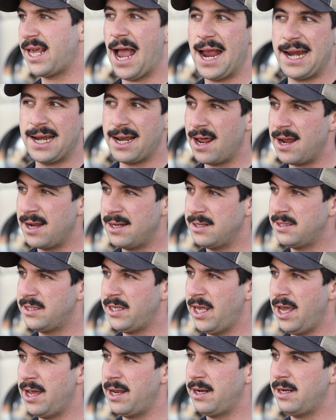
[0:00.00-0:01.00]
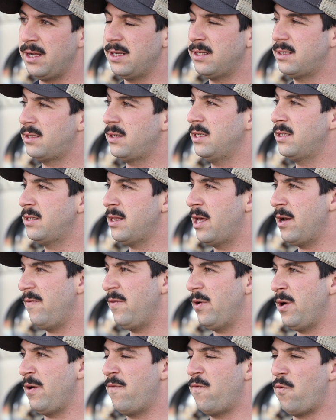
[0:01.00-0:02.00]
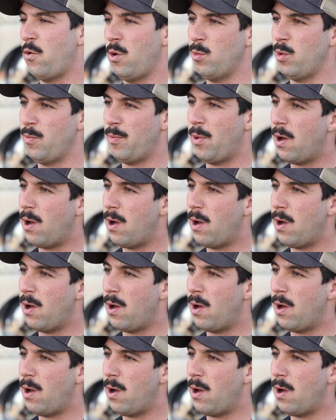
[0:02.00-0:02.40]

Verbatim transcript: guidelines yet. It's not a very formal